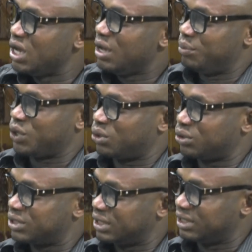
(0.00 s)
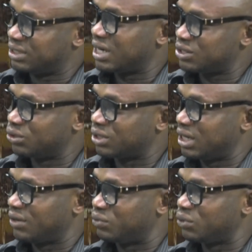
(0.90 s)
Because the grassroots
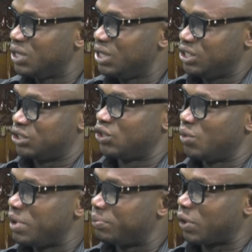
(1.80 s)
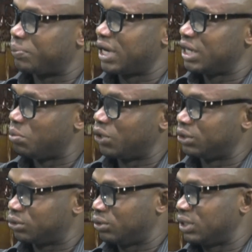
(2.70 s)
level is not being properly
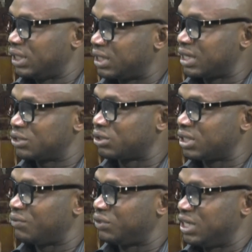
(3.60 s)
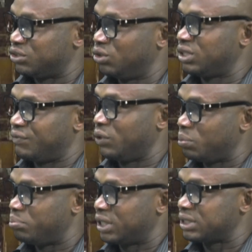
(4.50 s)
monitored. The grassroots level, there's no
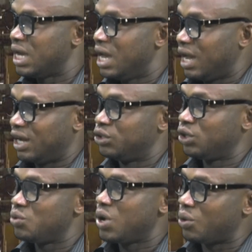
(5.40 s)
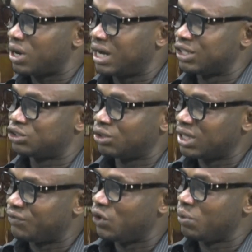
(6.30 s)
development. And the only way we can ensure
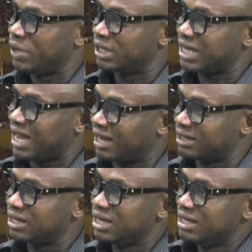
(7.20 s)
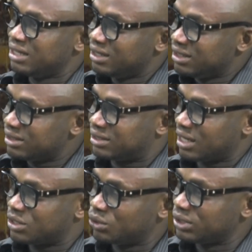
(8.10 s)
development and
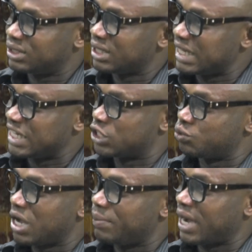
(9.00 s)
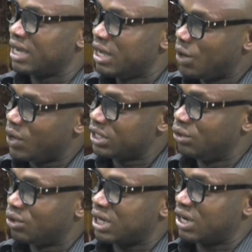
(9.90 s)
security is whereby when the
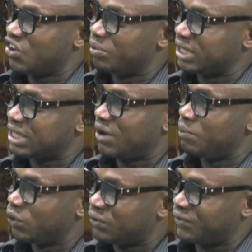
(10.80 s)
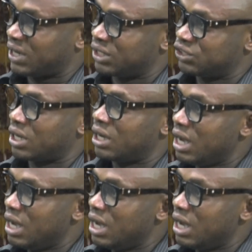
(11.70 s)
local government have both financial